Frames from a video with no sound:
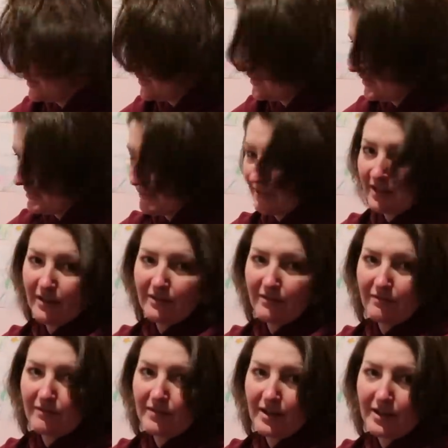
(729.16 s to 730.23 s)
Is it because I
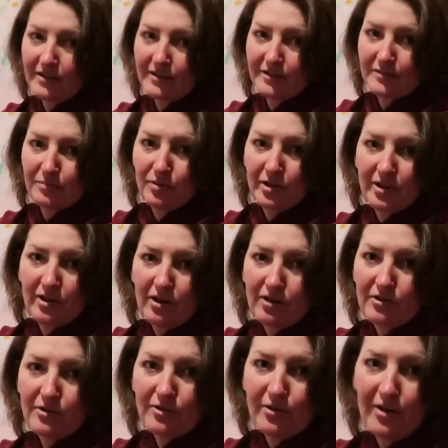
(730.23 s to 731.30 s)
have 90s
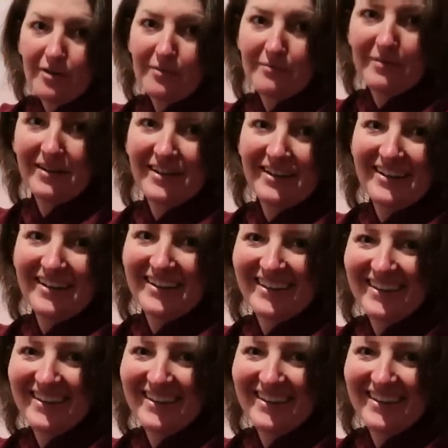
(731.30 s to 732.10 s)
boy